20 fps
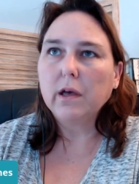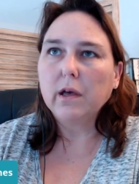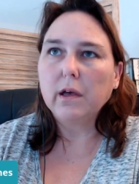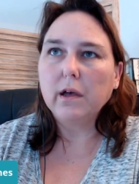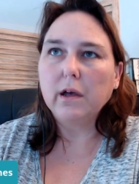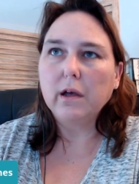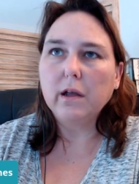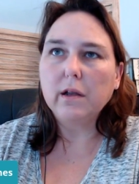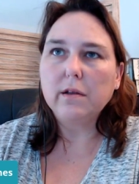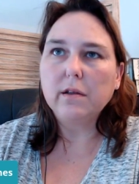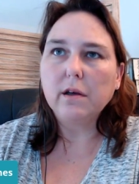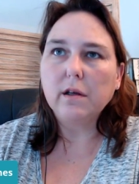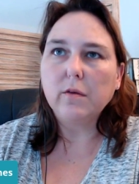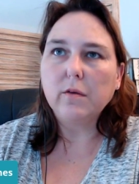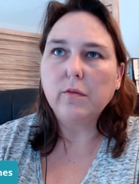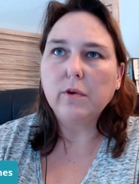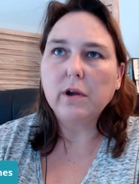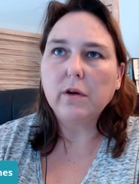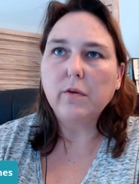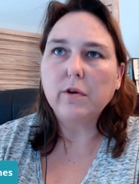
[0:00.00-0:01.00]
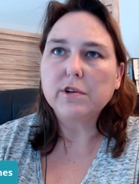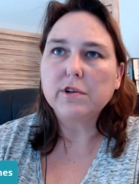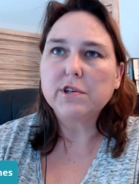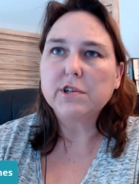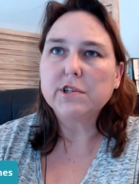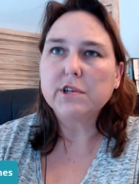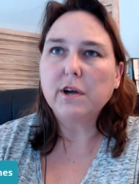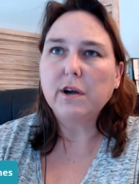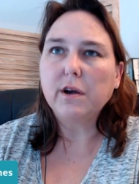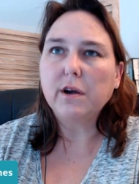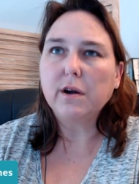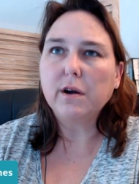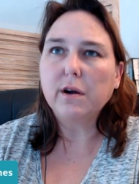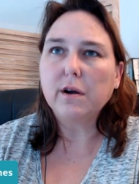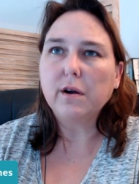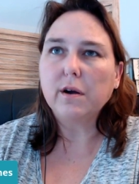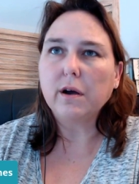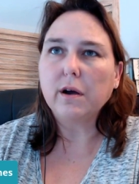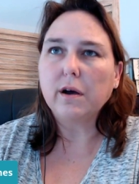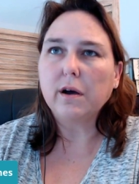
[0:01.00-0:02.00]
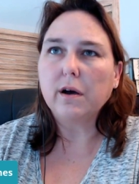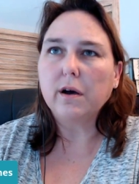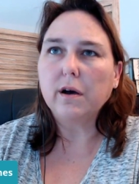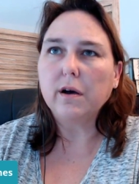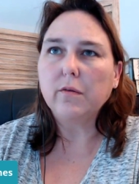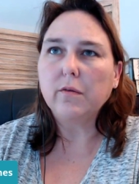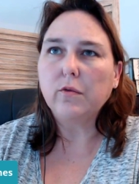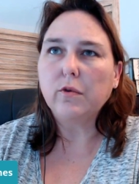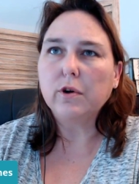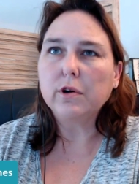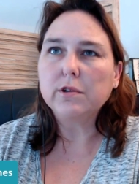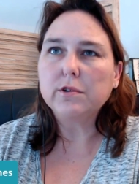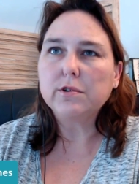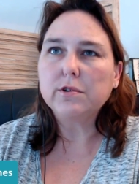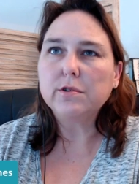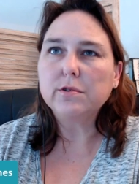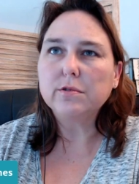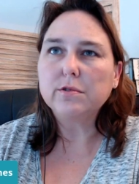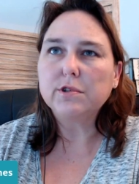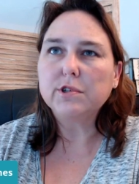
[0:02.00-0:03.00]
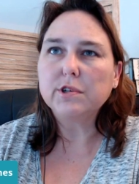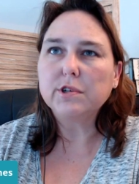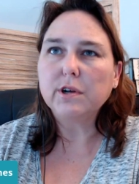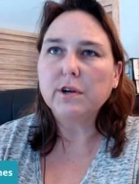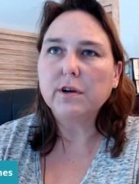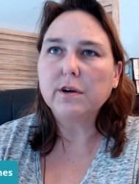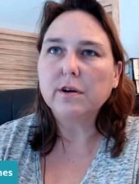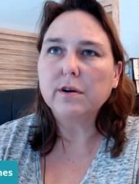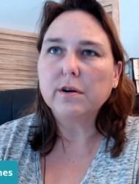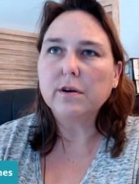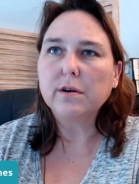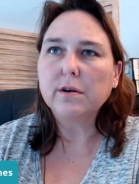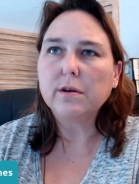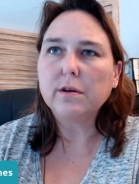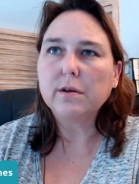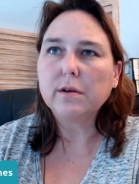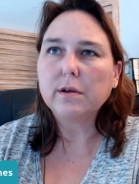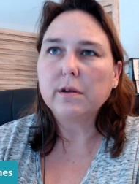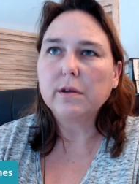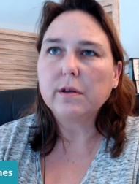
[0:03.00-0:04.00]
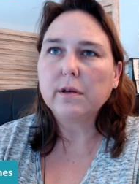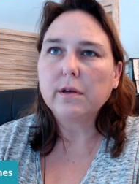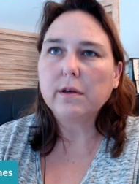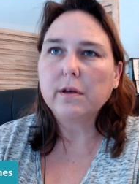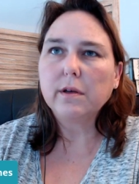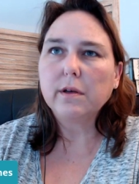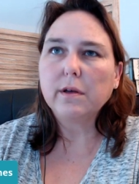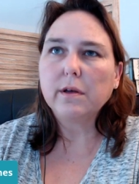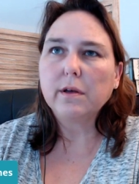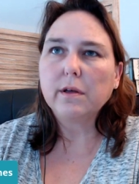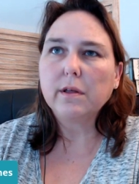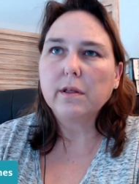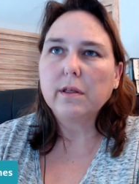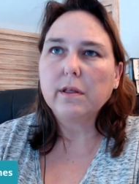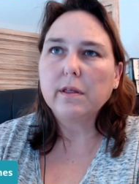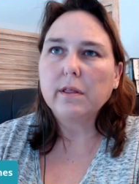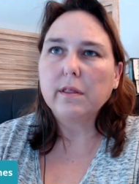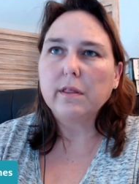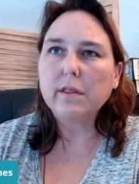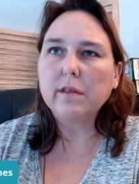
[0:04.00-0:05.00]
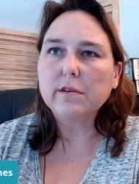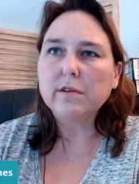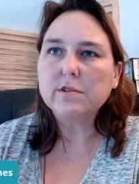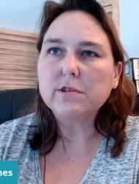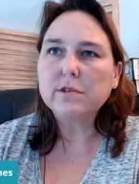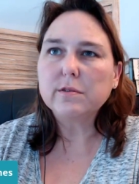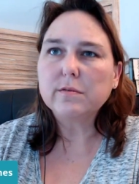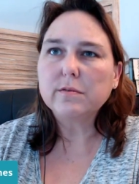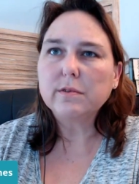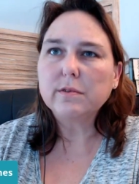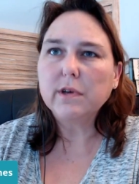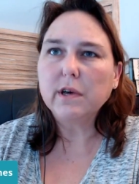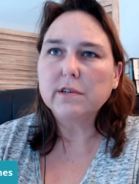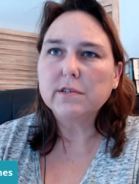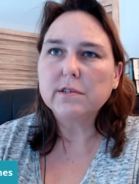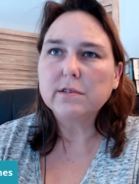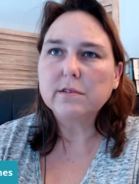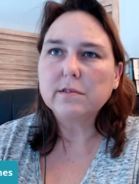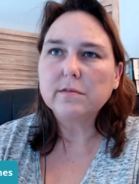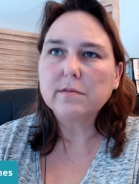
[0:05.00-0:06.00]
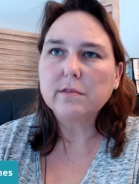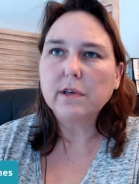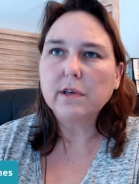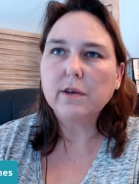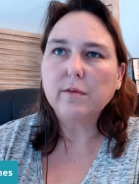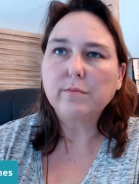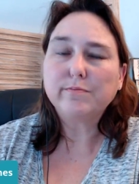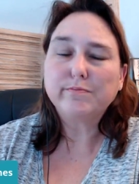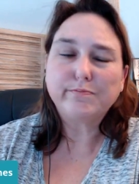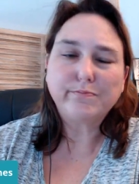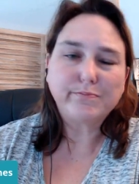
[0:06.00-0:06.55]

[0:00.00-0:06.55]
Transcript: And tell it what I want to share. I want to share this. Yes, thank you.